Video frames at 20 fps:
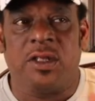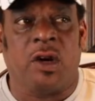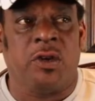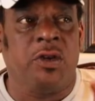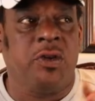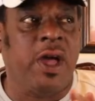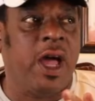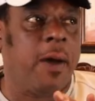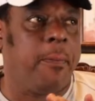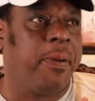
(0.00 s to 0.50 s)
You
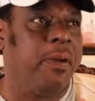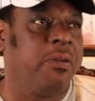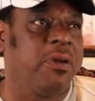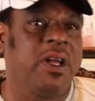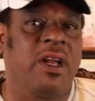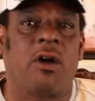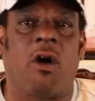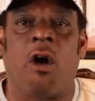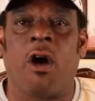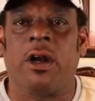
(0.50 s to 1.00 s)
know, you have
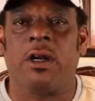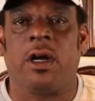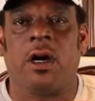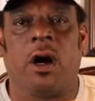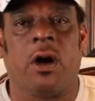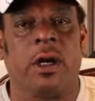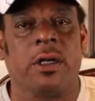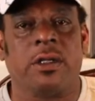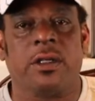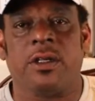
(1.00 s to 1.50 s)
people that aren't
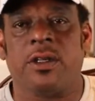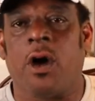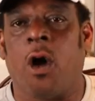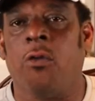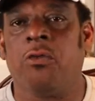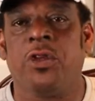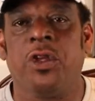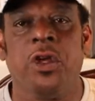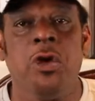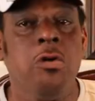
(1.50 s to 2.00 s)
aren't
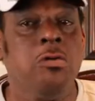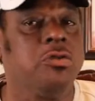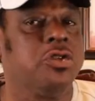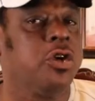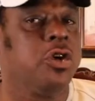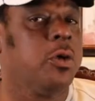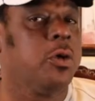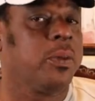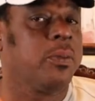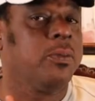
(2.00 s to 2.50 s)
on
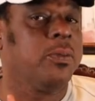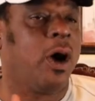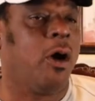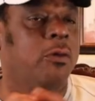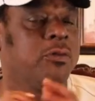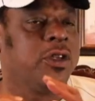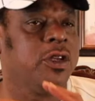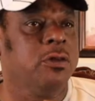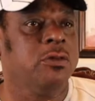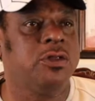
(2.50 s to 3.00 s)
YouTube
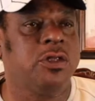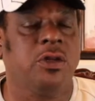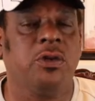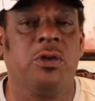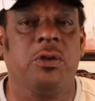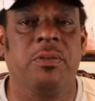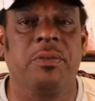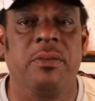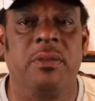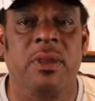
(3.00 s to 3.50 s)
on
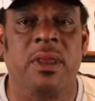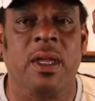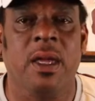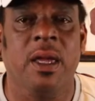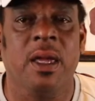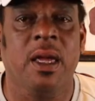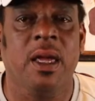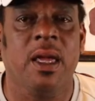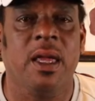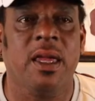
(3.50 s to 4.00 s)
YouTube
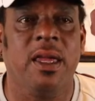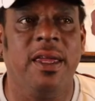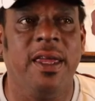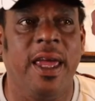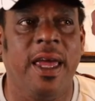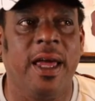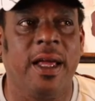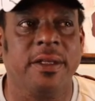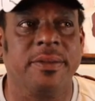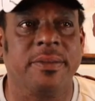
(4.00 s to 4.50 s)

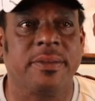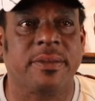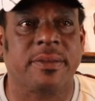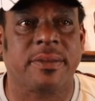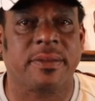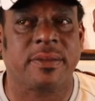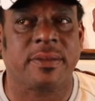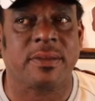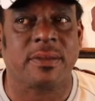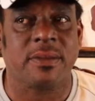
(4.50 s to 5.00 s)
yet.
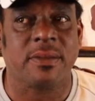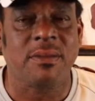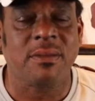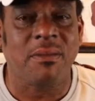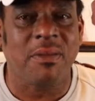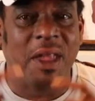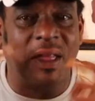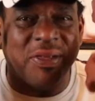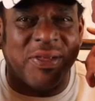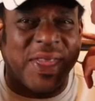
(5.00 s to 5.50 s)

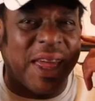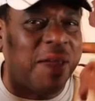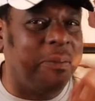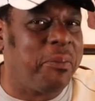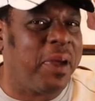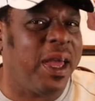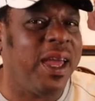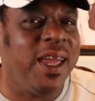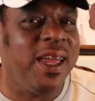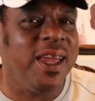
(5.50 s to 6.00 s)

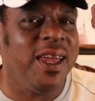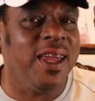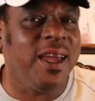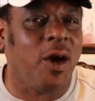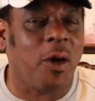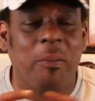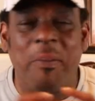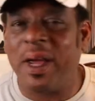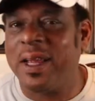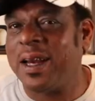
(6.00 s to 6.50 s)
They
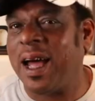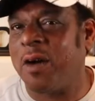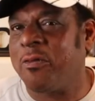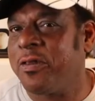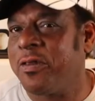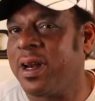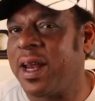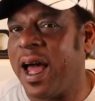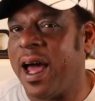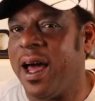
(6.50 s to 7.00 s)
may or may
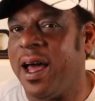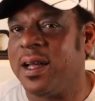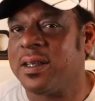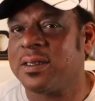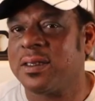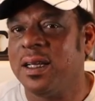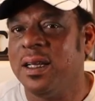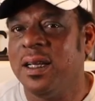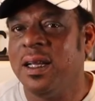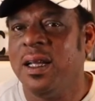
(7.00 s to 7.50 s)
not
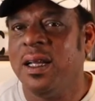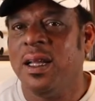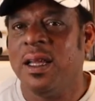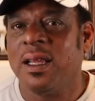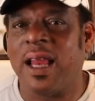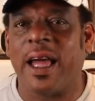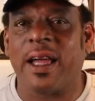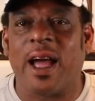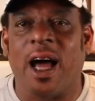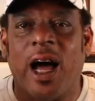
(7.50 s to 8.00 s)
realize.
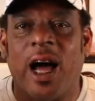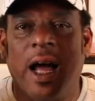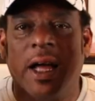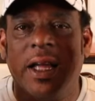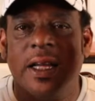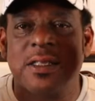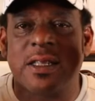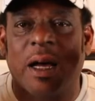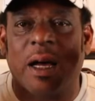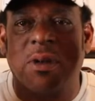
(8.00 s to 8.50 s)
Like
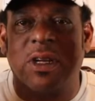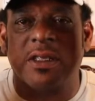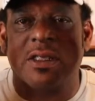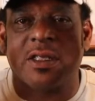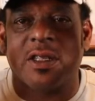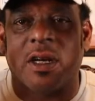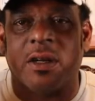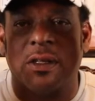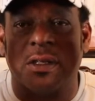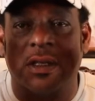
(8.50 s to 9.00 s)
I guess I'm
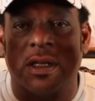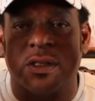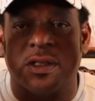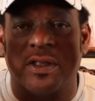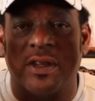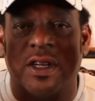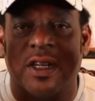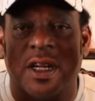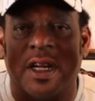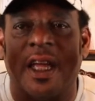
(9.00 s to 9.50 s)
cons
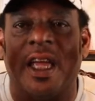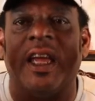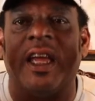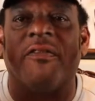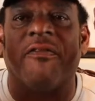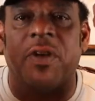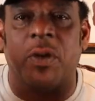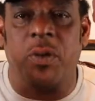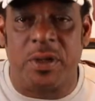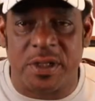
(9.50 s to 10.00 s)
considered an
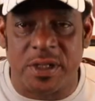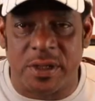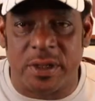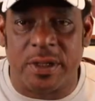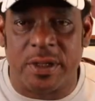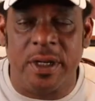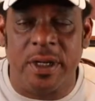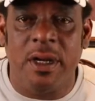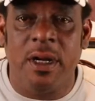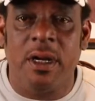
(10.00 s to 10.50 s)

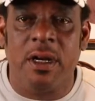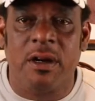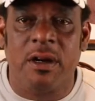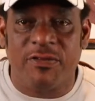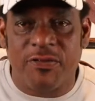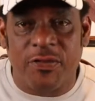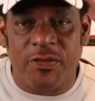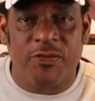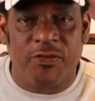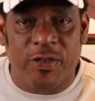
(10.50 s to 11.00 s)
influencer.
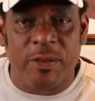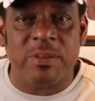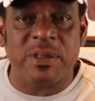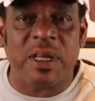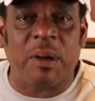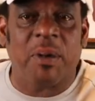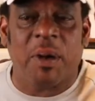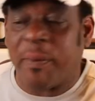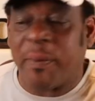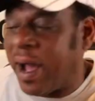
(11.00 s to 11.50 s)
From
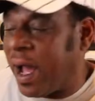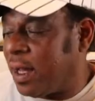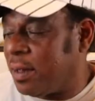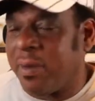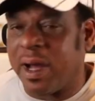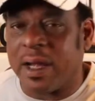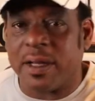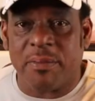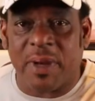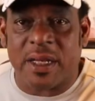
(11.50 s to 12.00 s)
some of
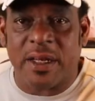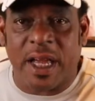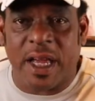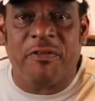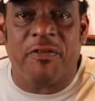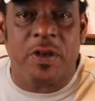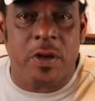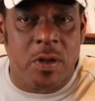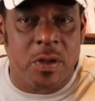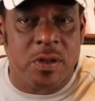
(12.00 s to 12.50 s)
my, my, my
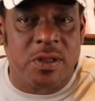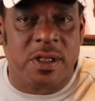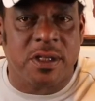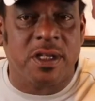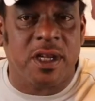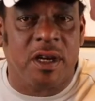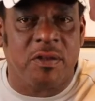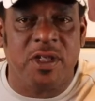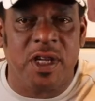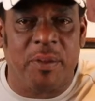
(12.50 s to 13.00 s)
nephews
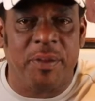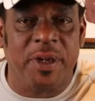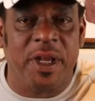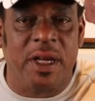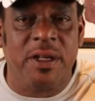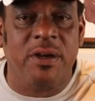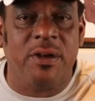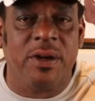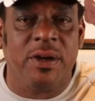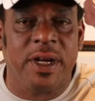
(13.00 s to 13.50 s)
and stuff, tell
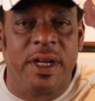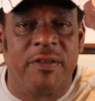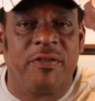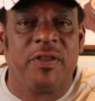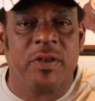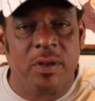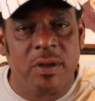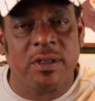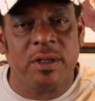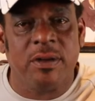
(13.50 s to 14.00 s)
me, "Hey, you're an
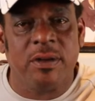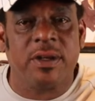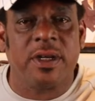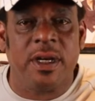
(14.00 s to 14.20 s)
influencer."